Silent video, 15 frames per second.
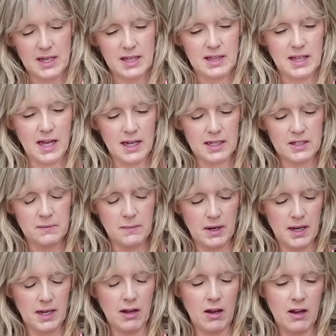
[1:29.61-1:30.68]
That is my
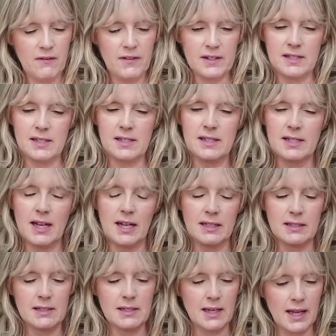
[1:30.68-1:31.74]
life as it
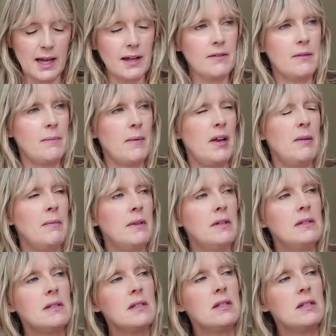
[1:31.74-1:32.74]
stands at the moment.